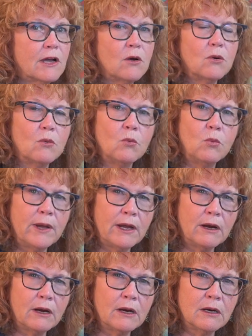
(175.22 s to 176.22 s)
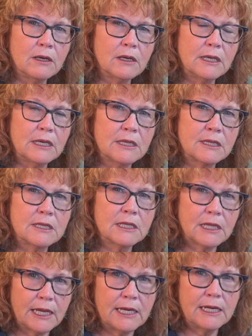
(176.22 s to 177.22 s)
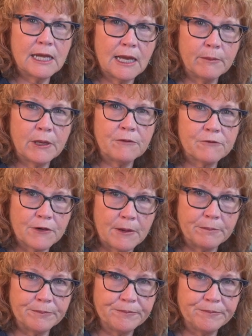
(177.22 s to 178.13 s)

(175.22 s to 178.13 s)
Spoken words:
out where is the light coming from.